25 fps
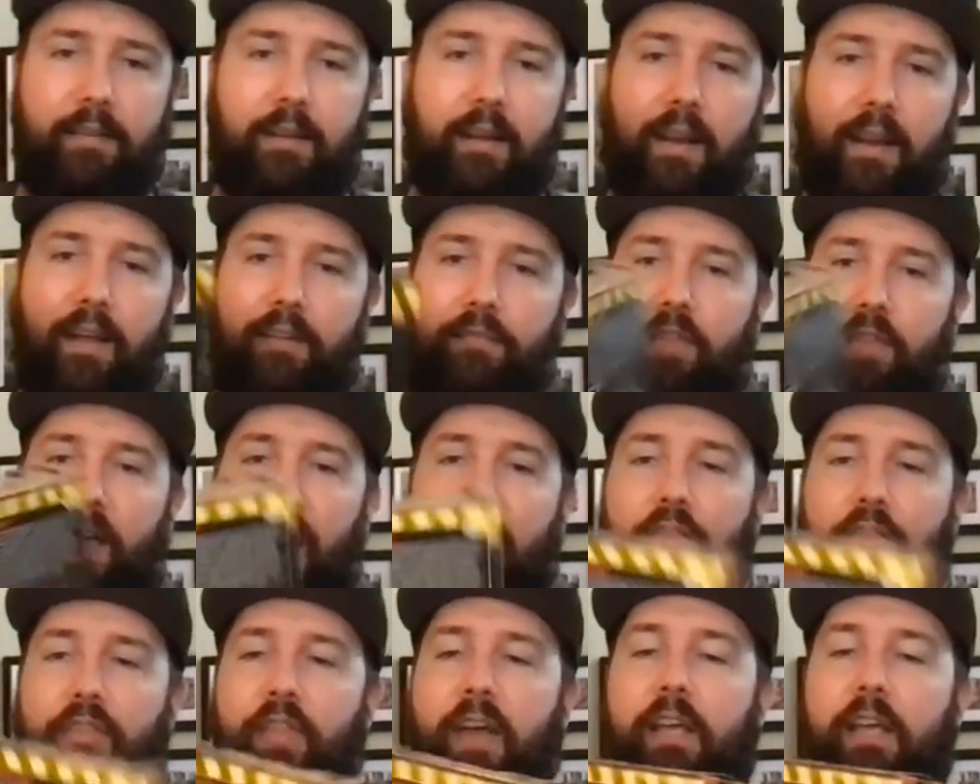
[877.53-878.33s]
Love
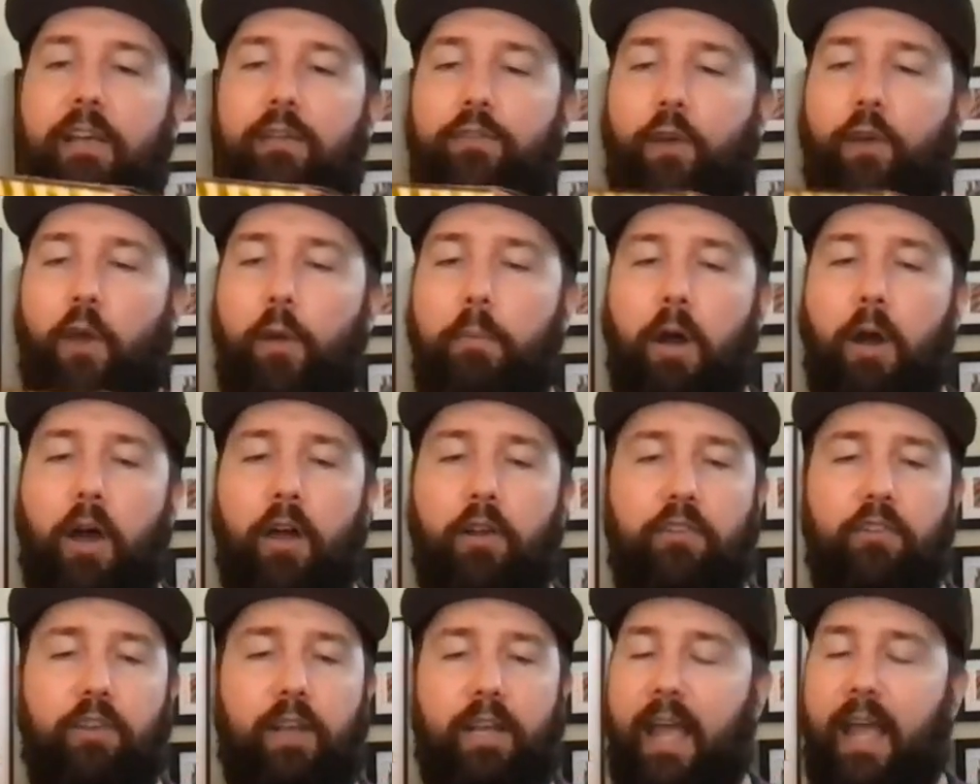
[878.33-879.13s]
that. Thank you so
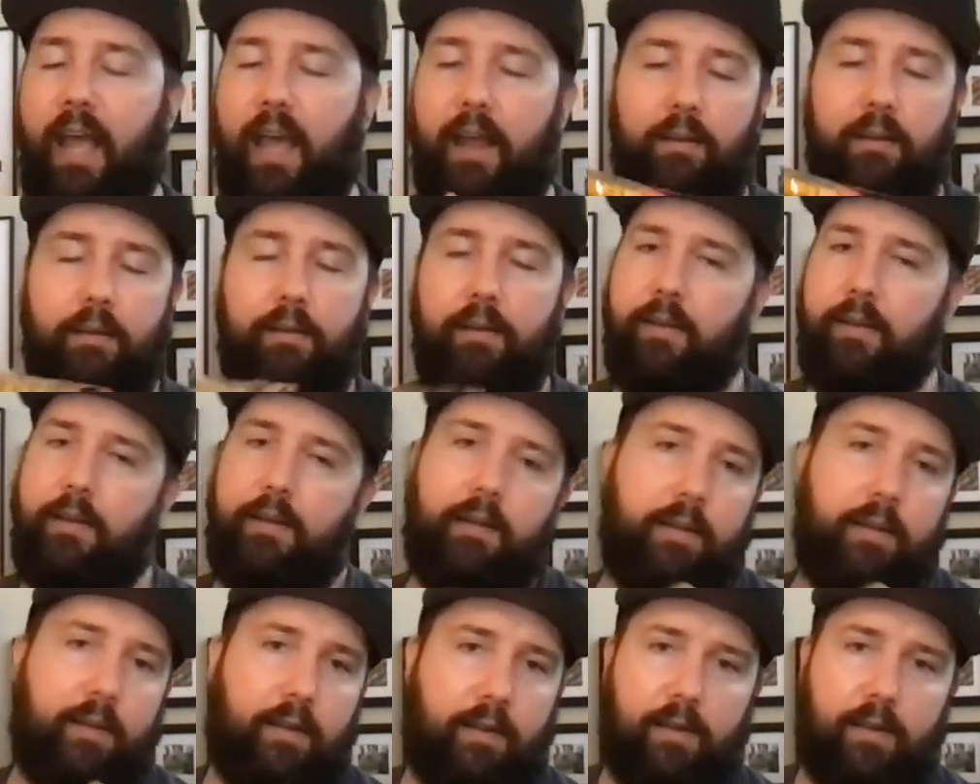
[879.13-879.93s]
much. Again,
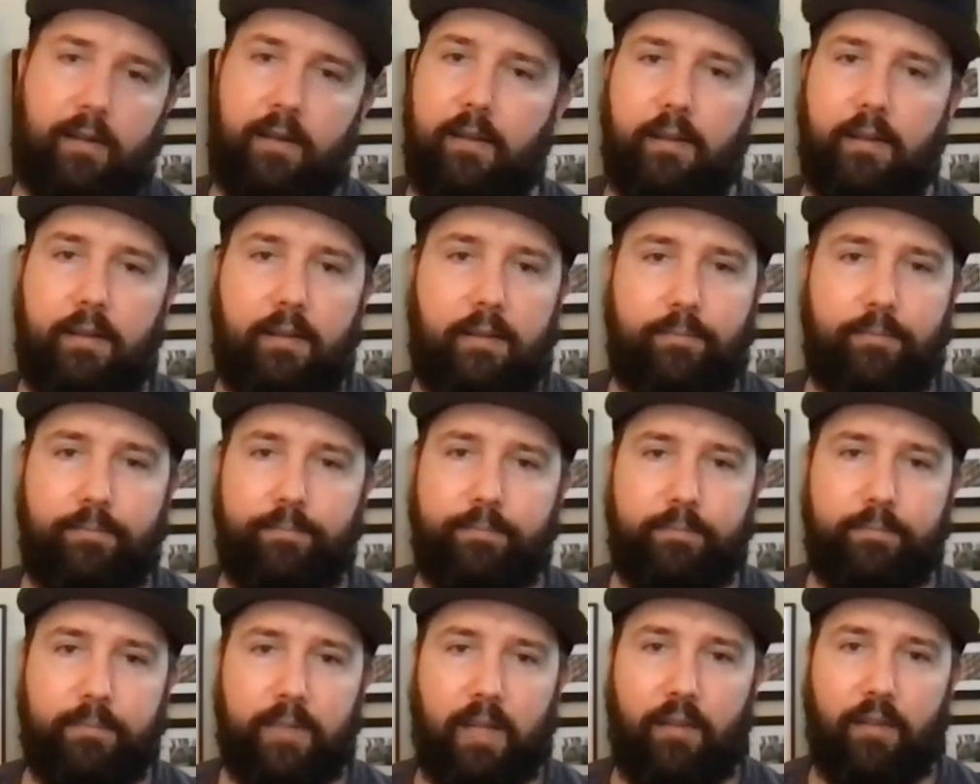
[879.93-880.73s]

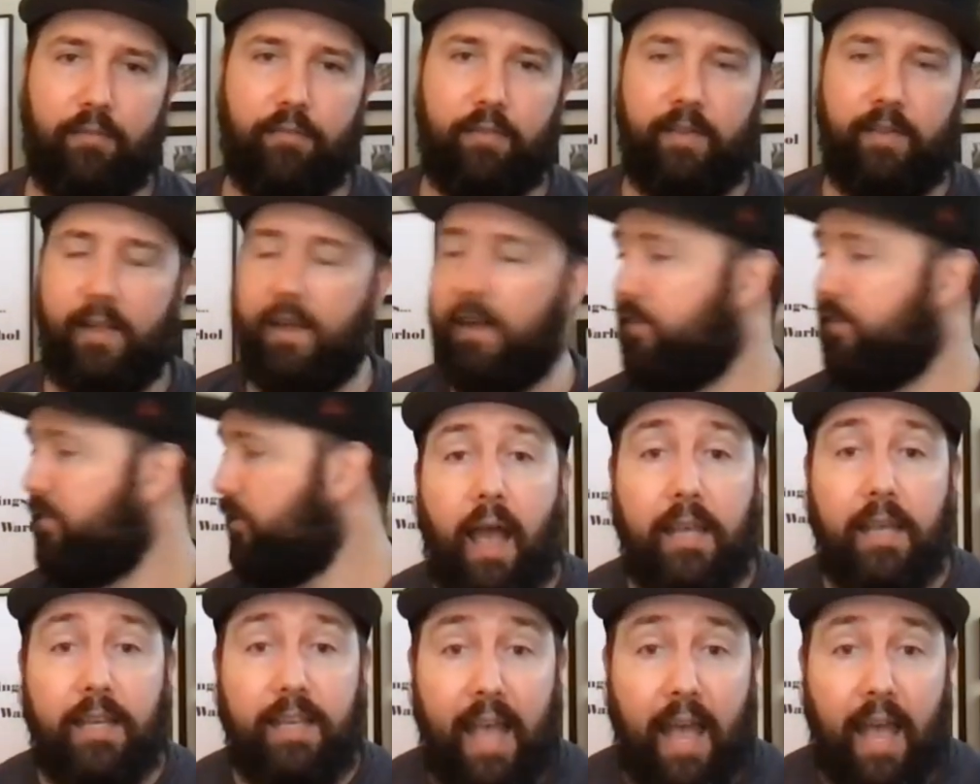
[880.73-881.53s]
loving this.
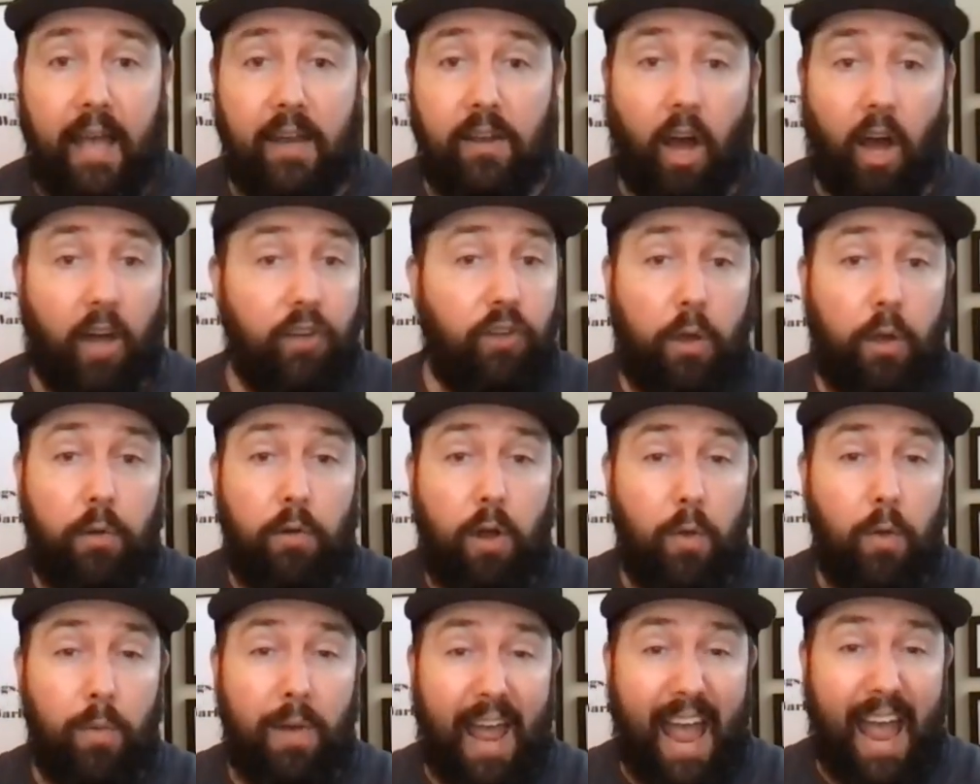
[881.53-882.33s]
Again, I don't
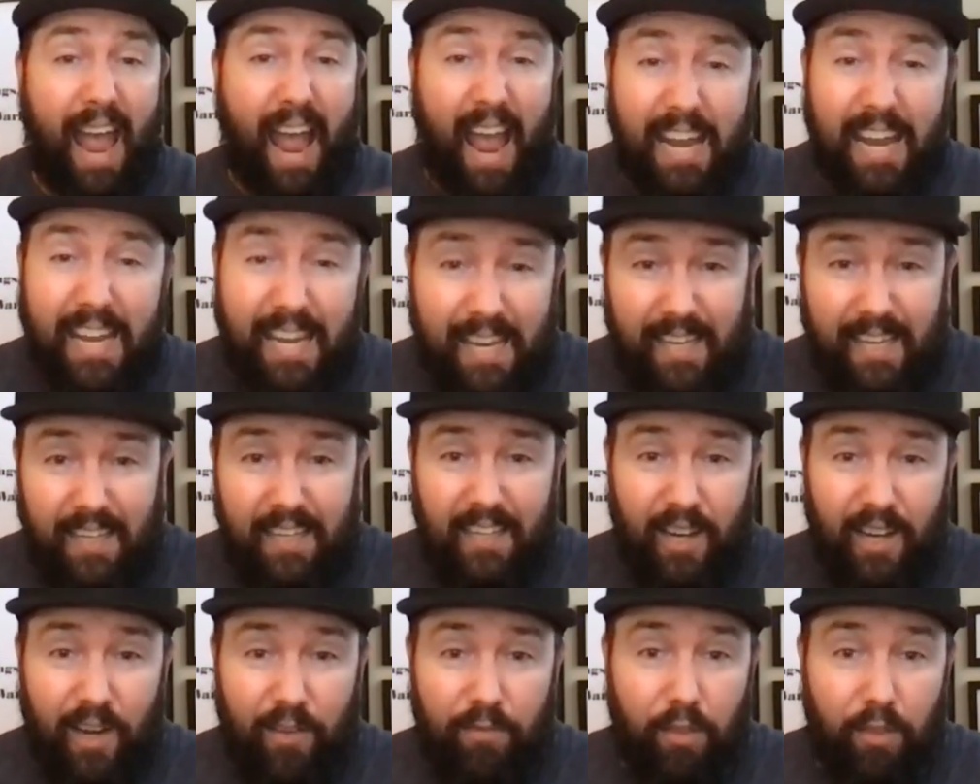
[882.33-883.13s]
own any
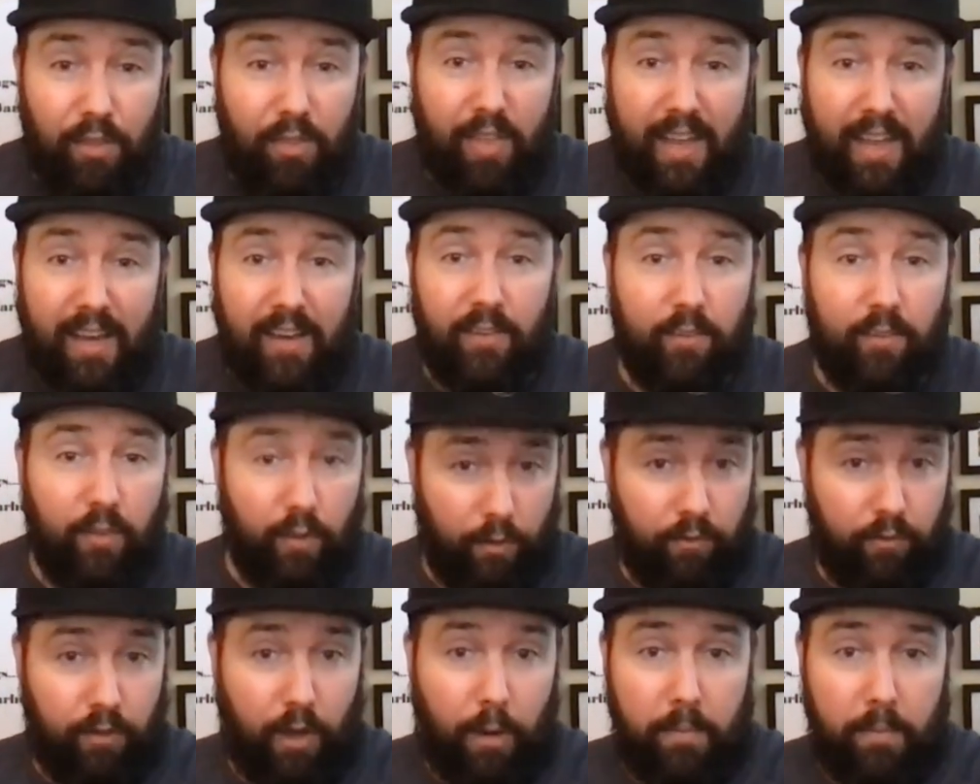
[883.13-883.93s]
of the things that
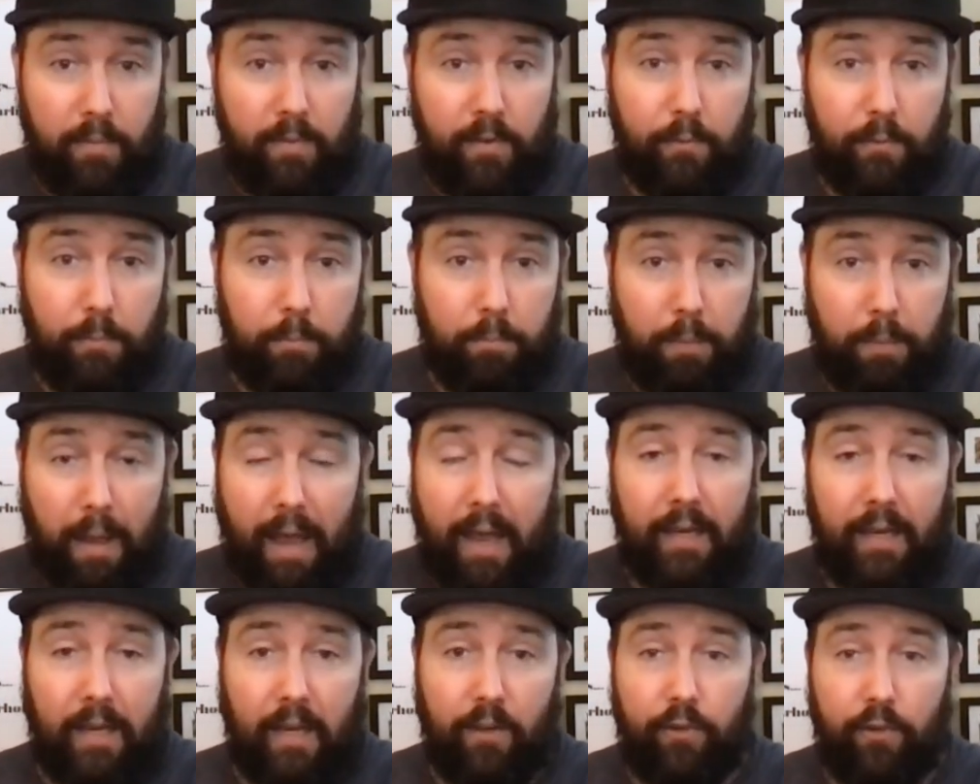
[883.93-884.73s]
have come in this
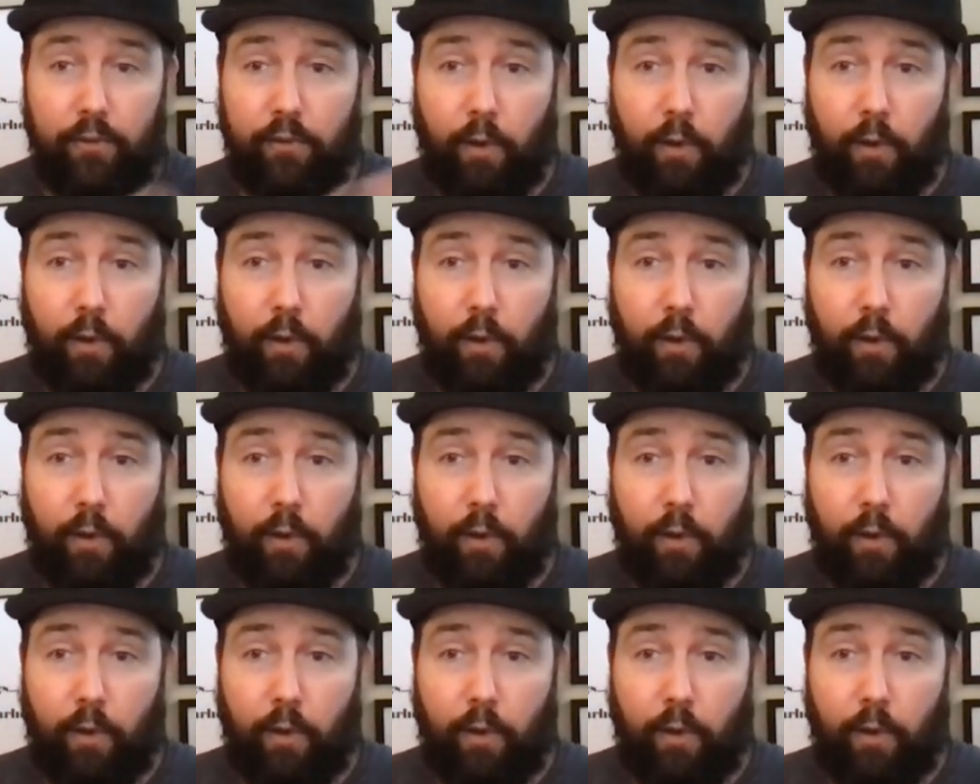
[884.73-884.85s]
package.